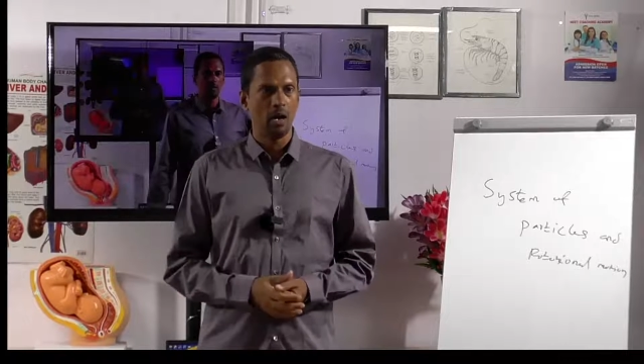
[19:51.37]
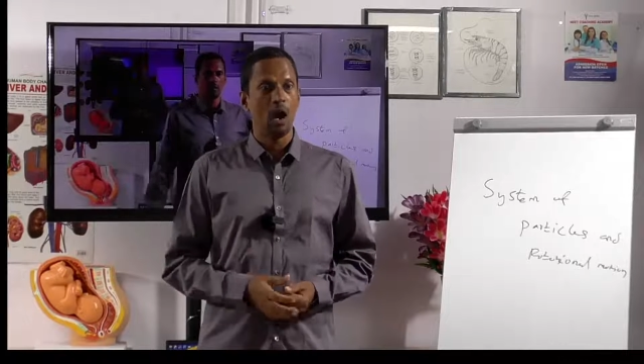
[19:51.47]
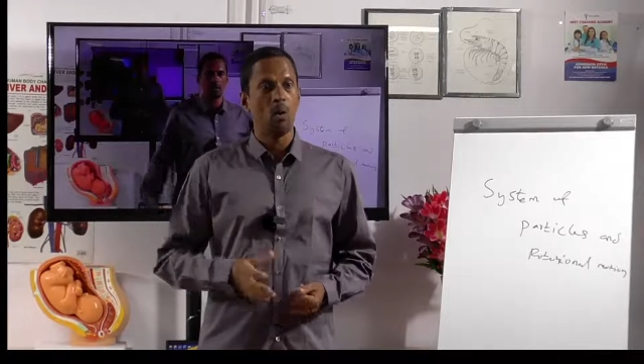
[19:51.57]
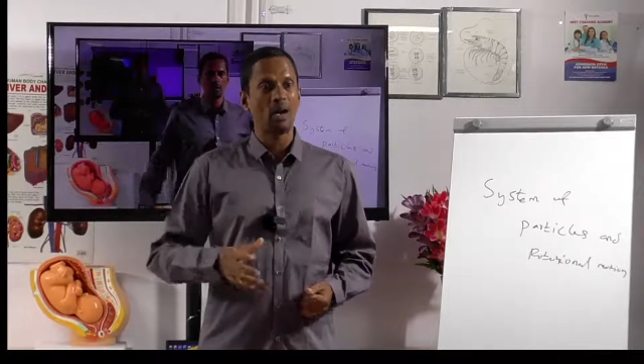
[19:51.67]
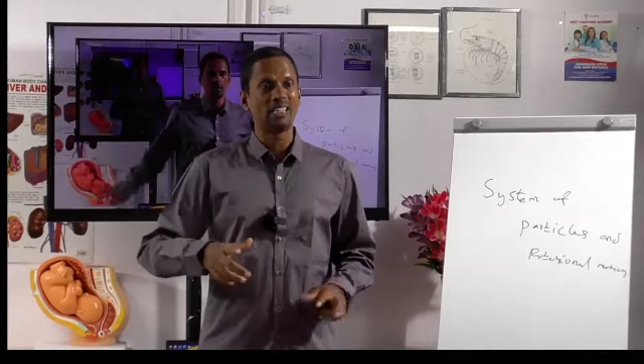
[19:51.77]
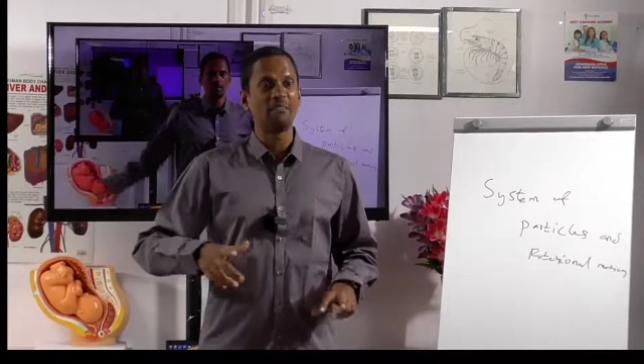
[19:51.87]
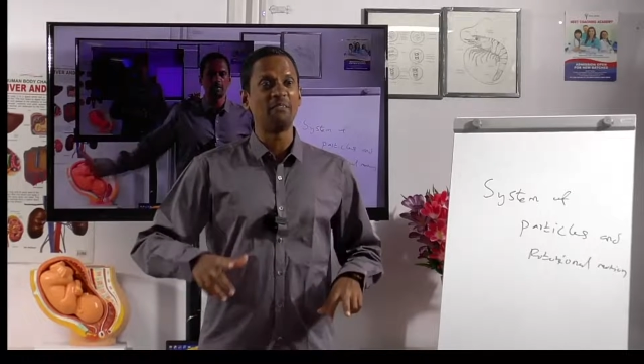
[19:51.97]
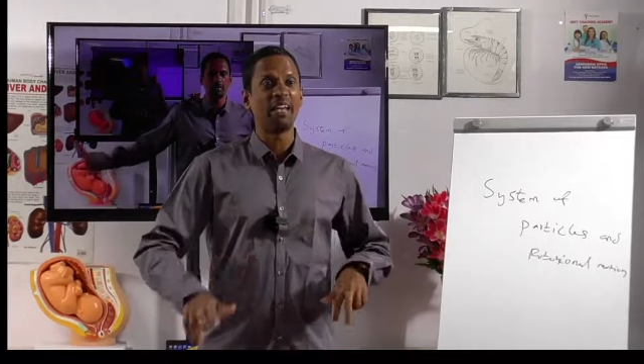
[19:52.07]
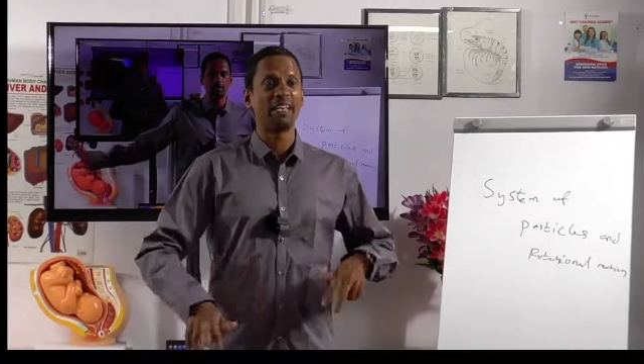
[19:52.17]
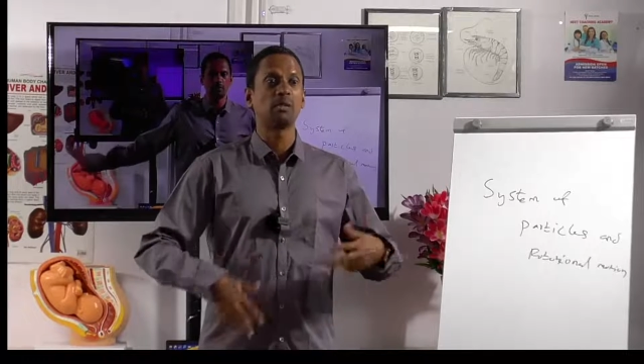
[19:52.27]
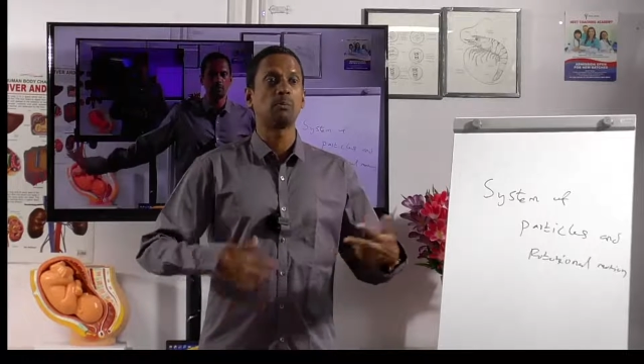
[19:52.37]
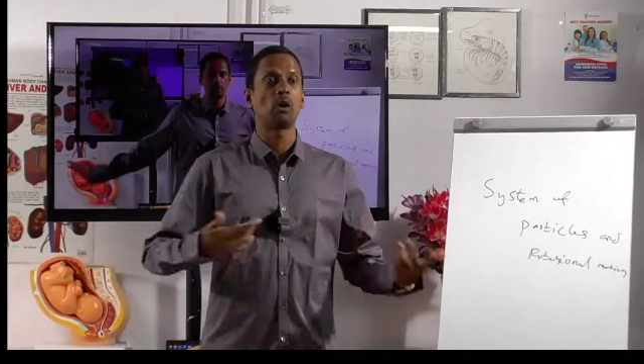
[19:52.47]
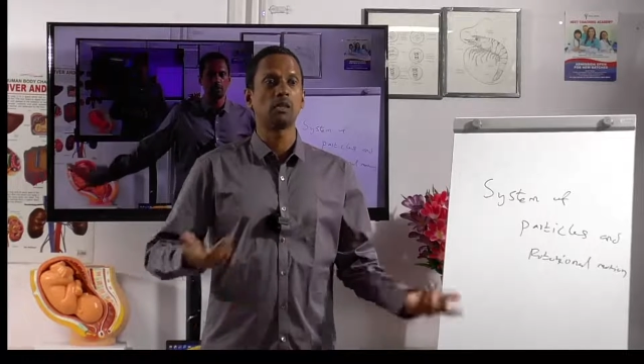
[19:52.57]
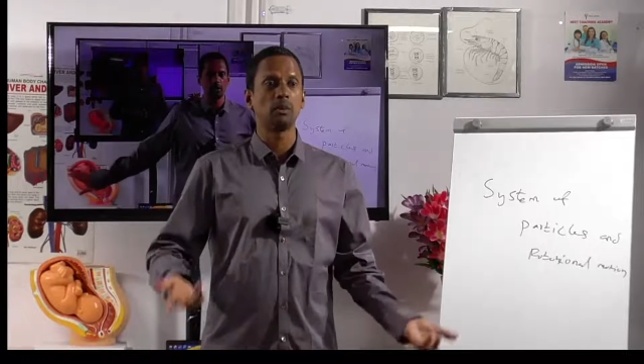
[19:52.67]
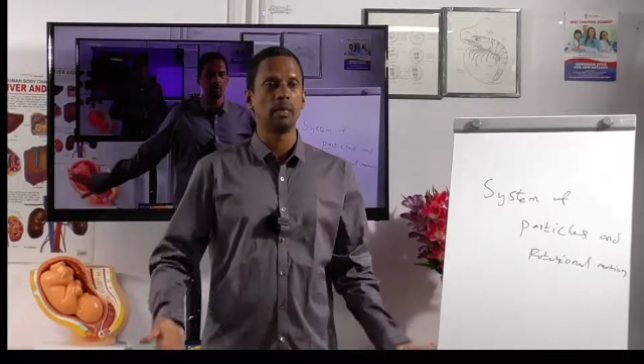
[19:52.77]
What is the various
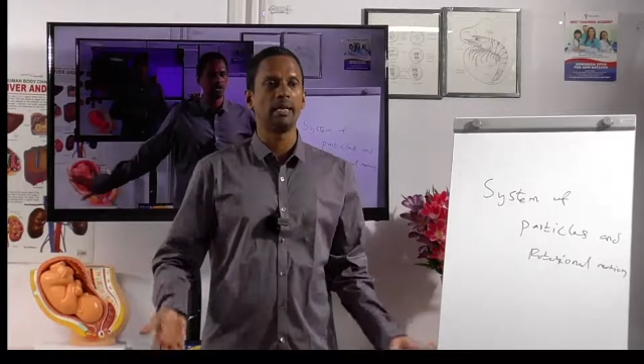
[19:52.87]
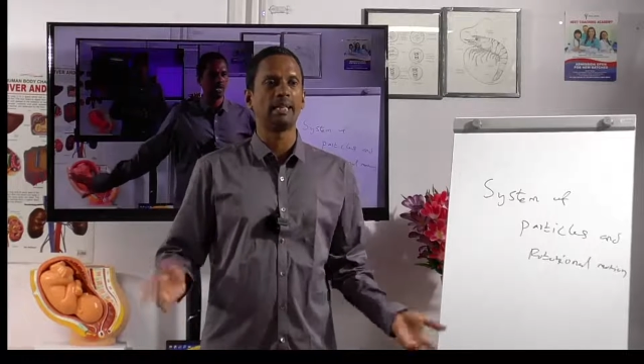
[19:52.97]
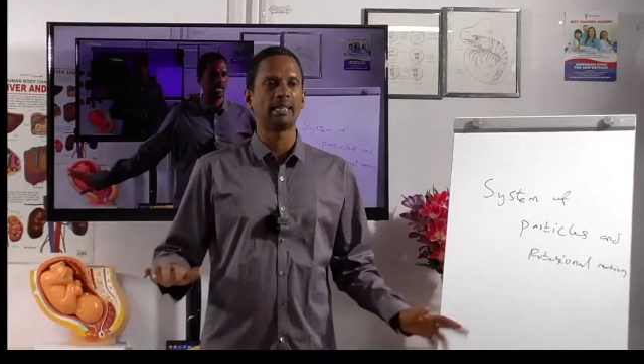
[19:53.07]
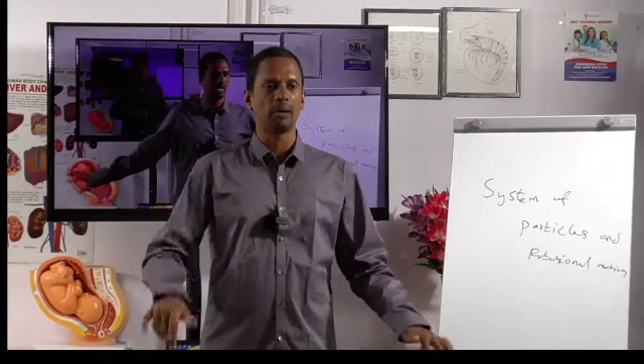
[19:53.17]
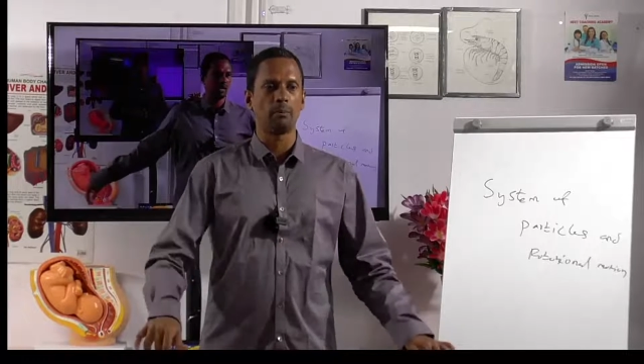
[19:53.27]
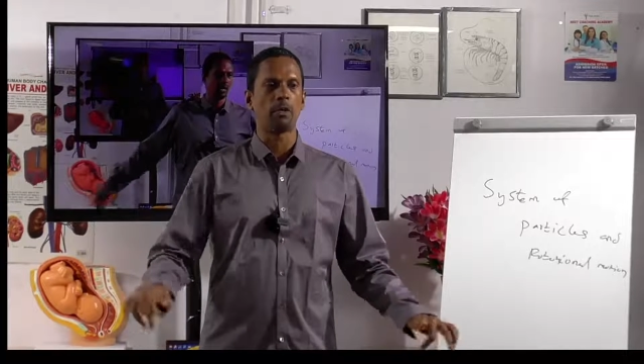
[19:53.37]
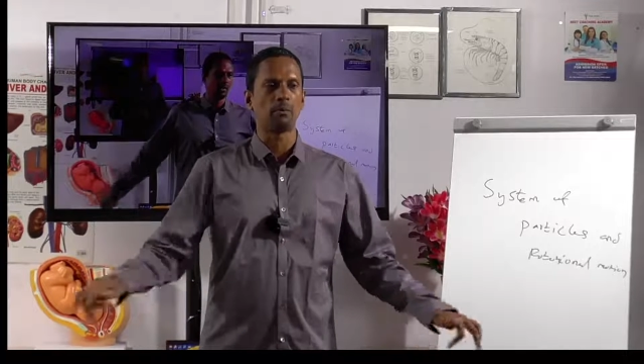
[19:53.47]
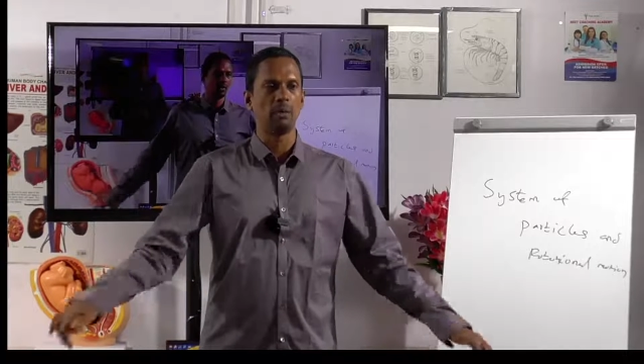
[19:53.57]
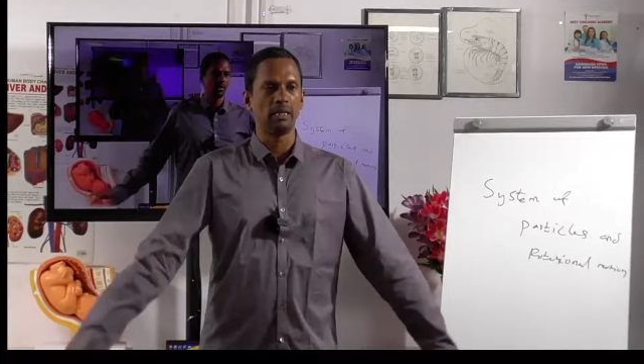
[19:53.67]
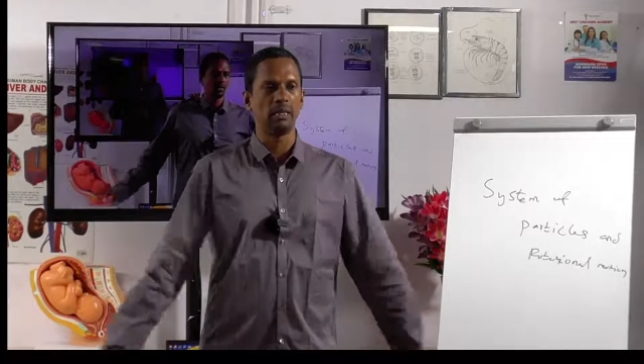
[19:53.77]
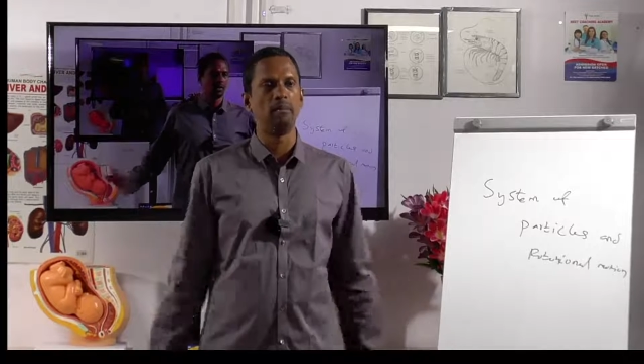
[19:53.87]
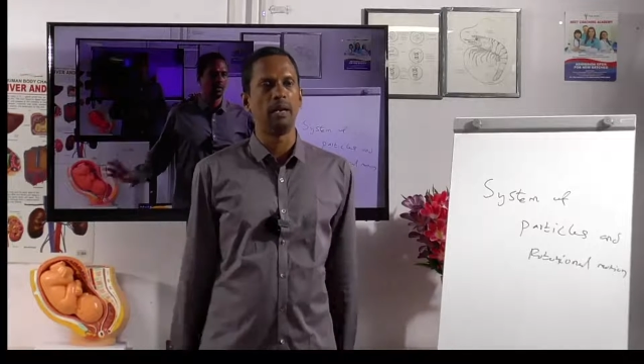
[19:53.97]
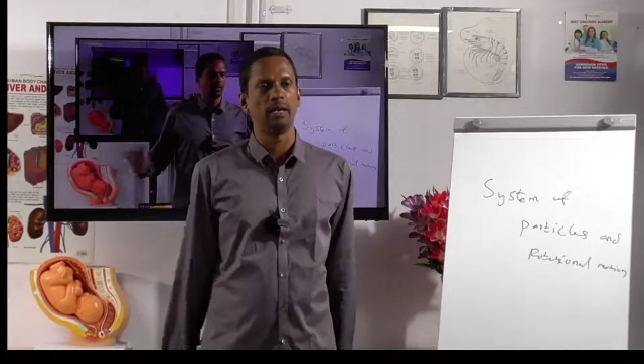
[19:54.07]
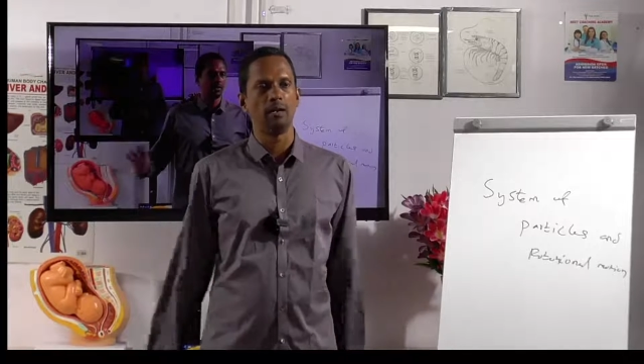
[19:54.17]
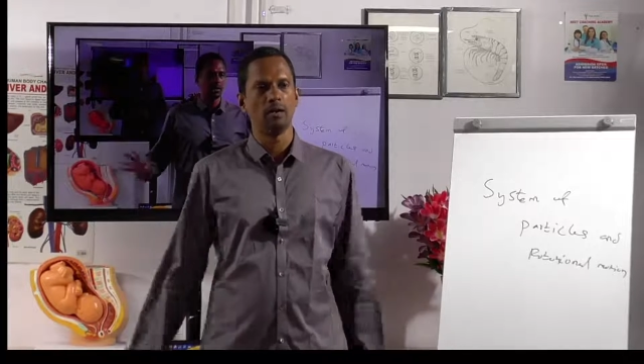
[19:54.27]
possibility that can possible in the
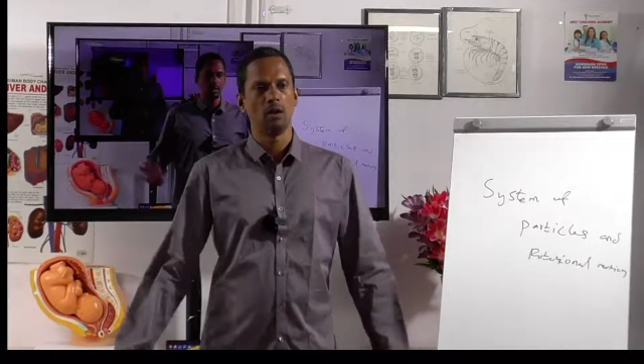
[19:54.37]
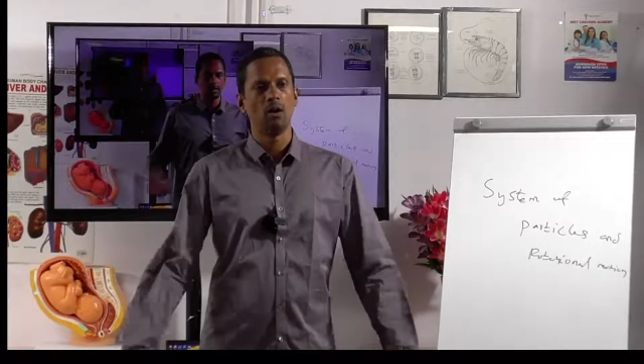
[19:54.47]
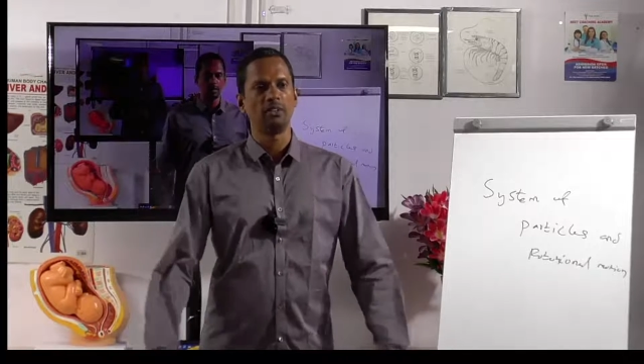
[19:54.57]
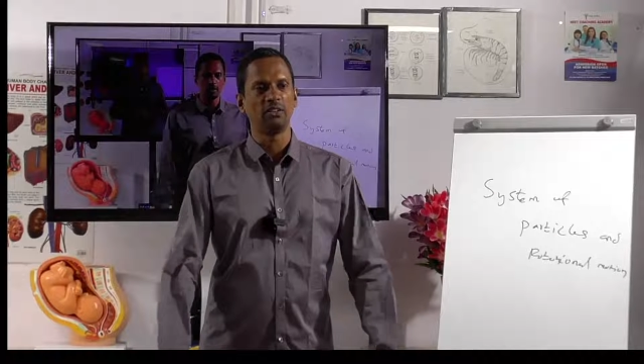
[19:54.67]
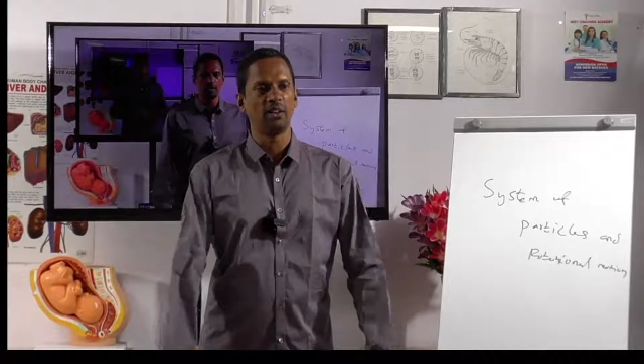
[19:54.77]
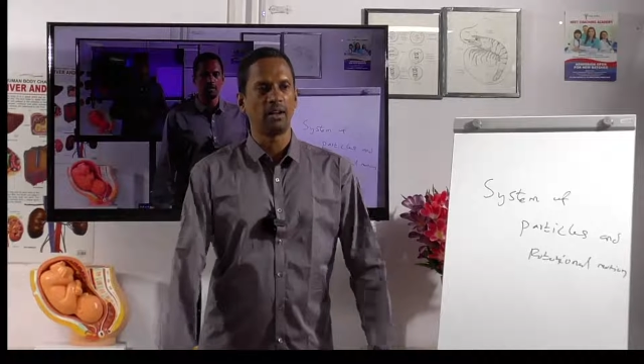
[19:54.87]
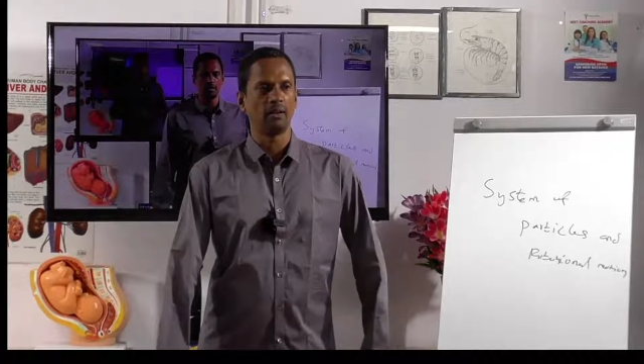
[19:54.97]
blade of the fan?